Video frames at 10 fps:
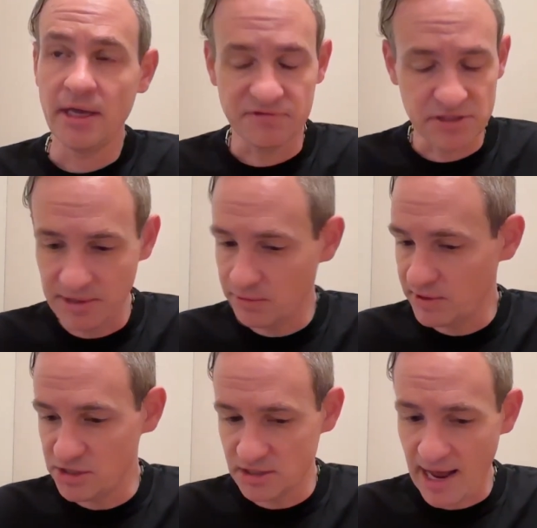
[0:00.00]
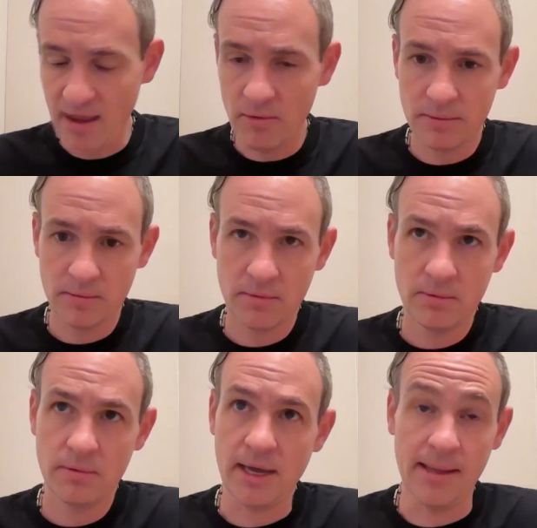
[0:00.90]
If somebody reaches out
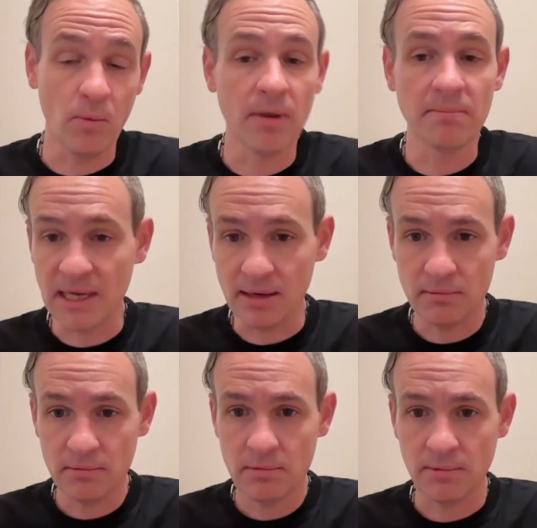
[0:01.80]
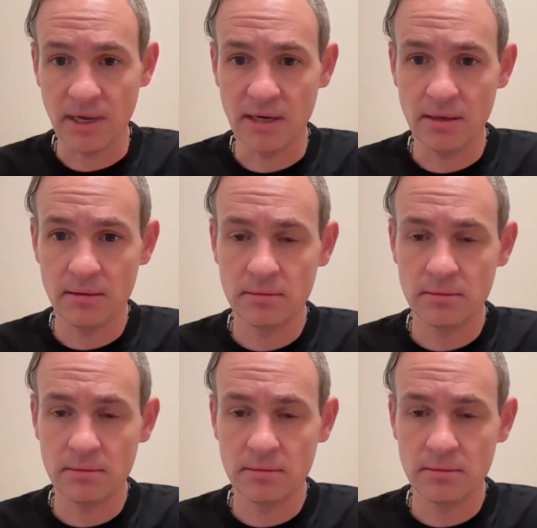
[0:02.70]
and they want to meet, right?